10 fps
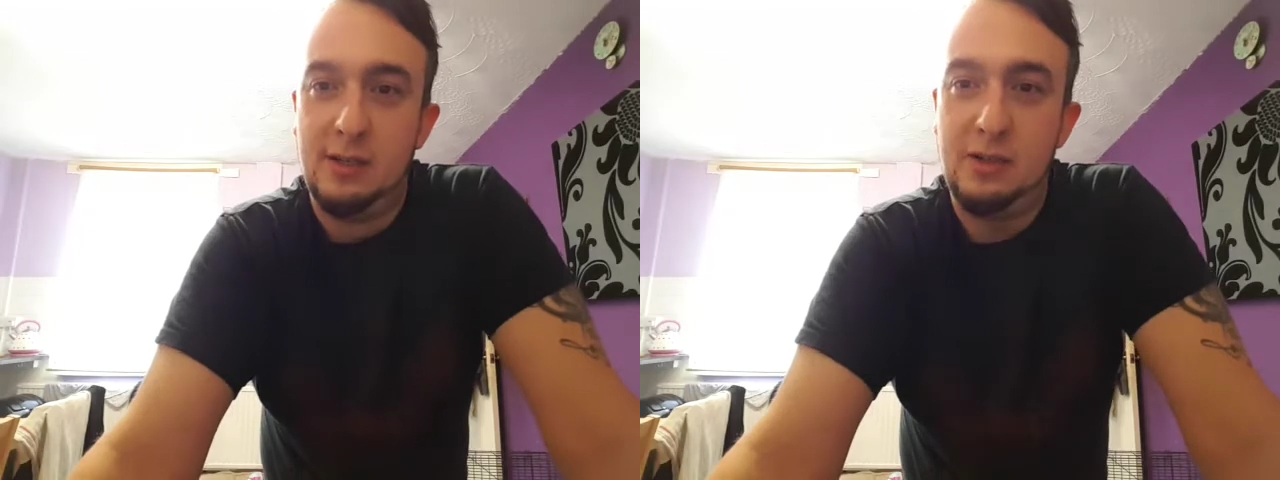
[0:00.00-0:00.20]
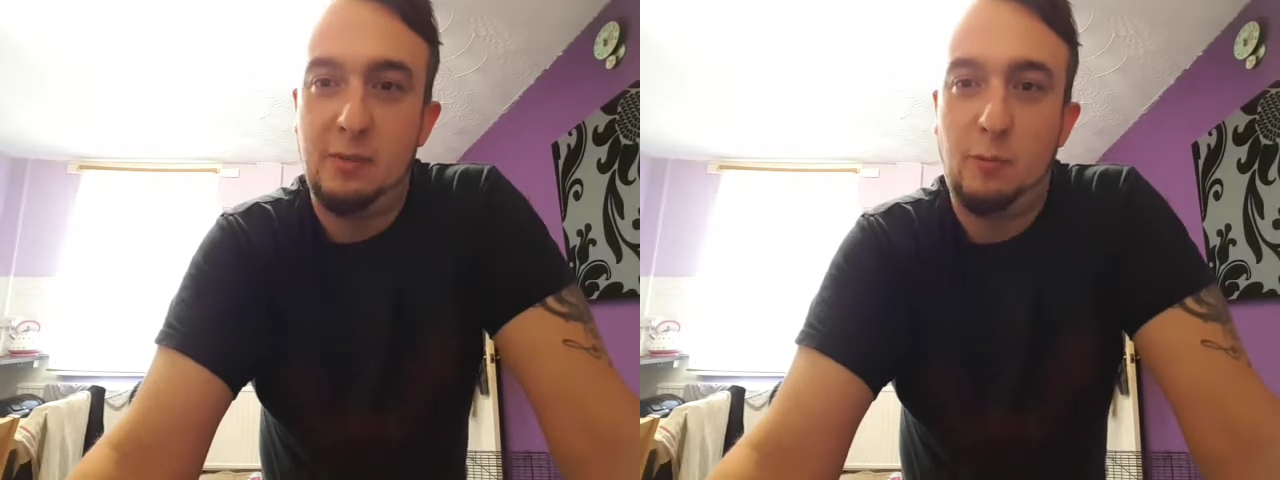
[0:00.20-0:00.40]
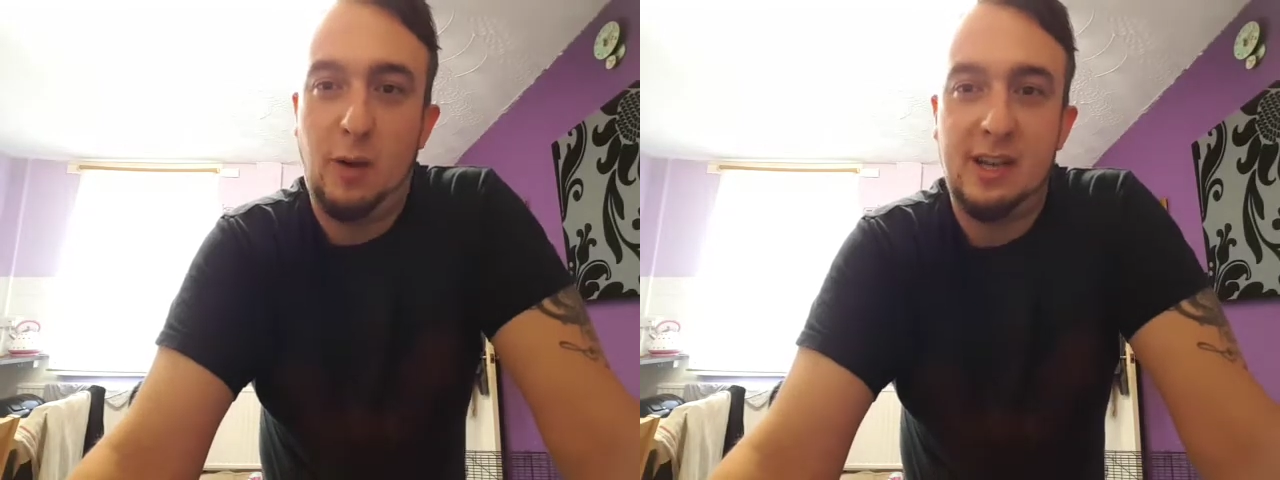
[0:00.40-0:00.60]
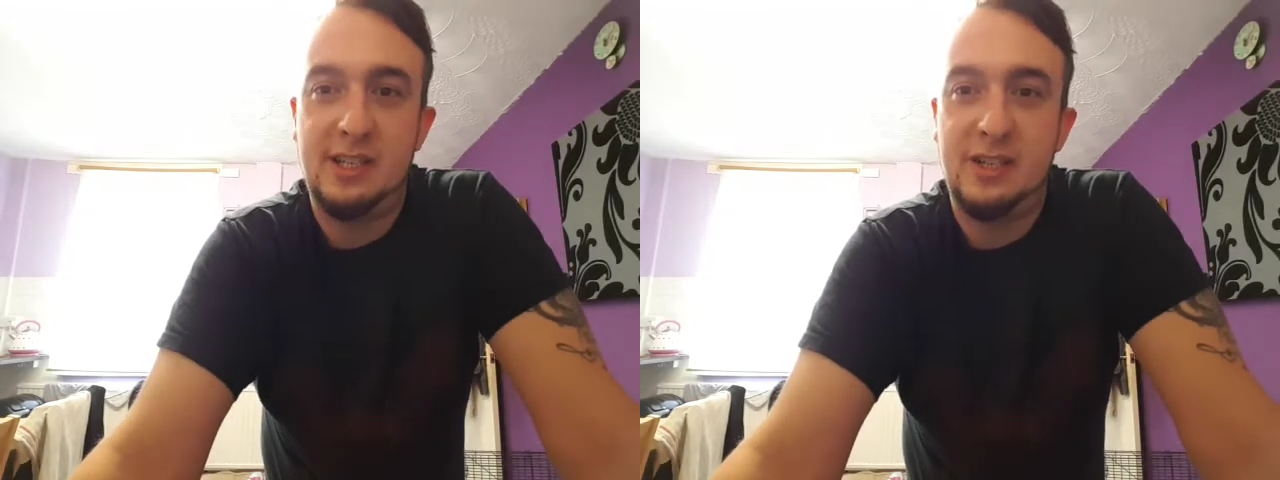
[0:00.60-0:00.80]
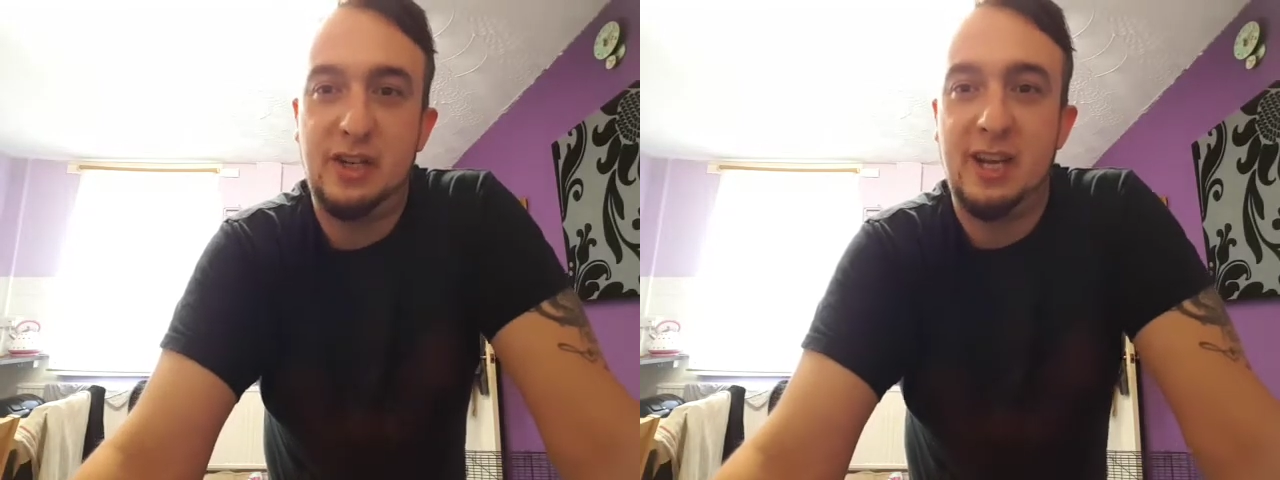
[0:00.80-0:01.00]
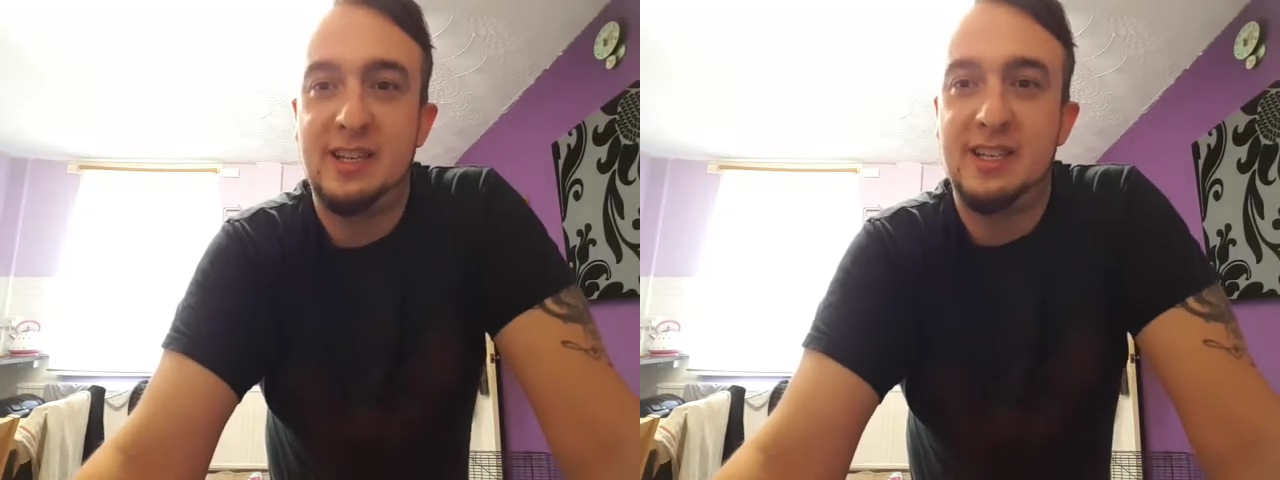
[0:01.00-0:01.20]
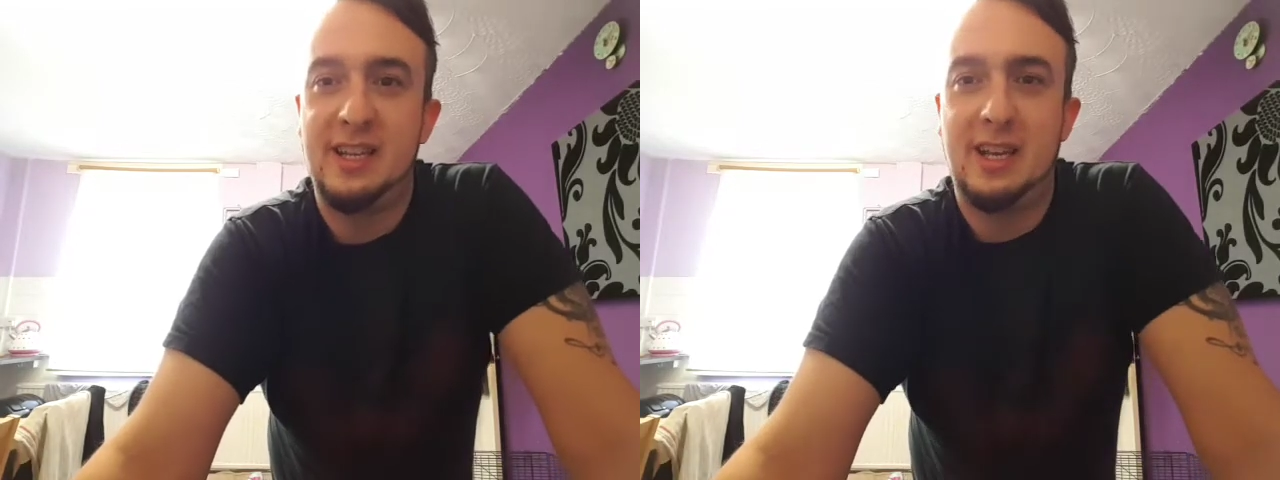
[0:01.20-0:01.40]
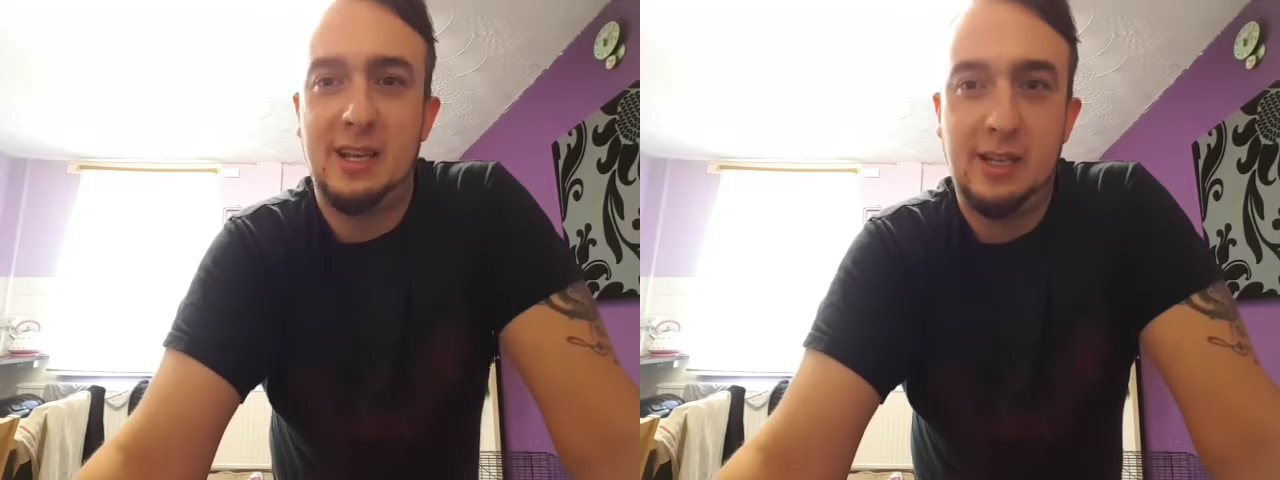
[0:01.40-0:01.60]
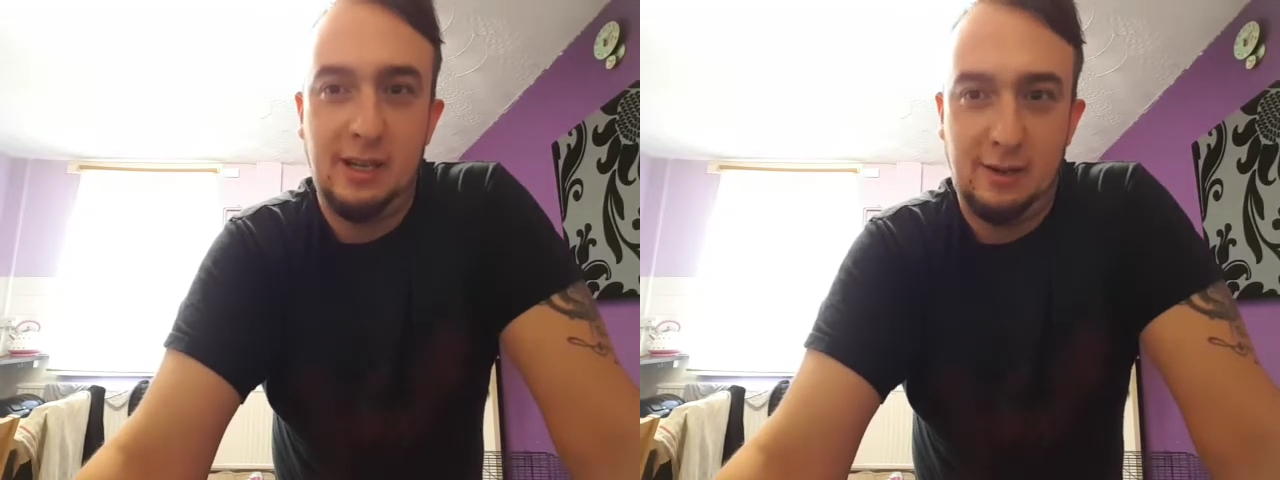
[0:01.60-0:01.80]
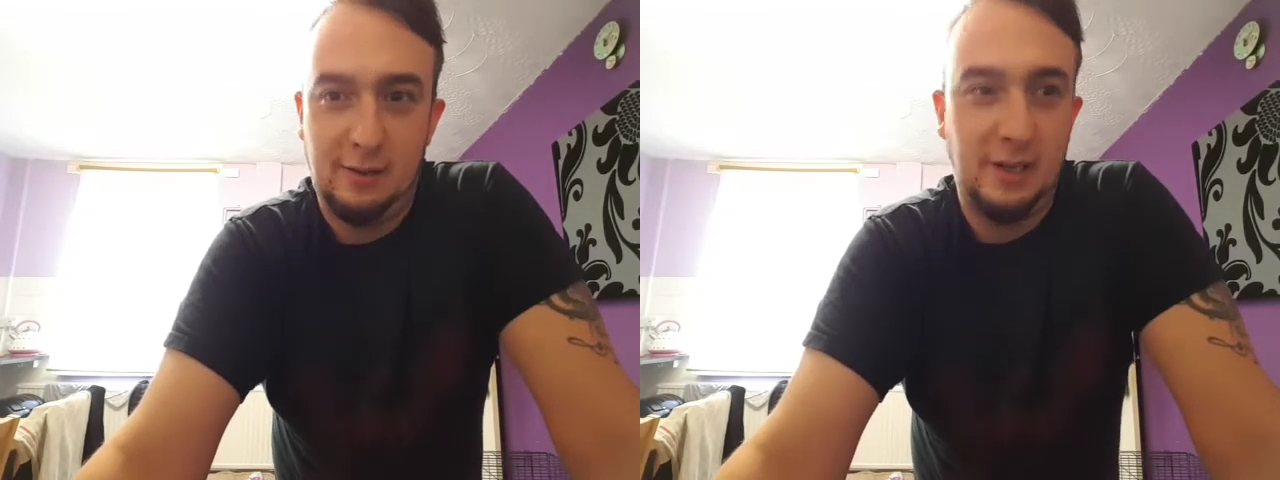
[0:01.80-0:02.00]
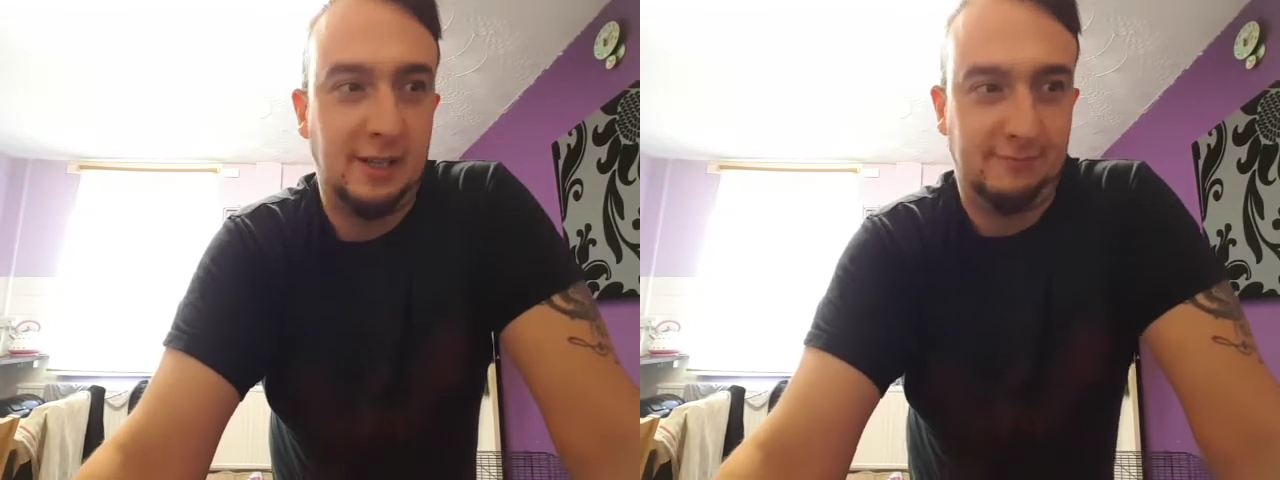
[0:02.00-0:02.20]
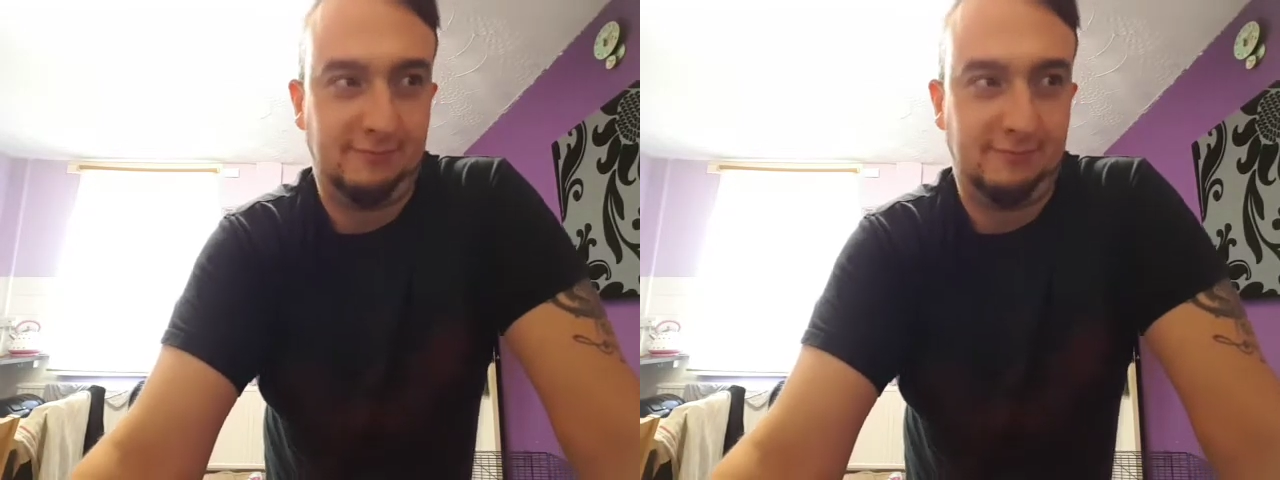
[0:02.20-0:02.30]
John whacks his shandies out, you know what I mean.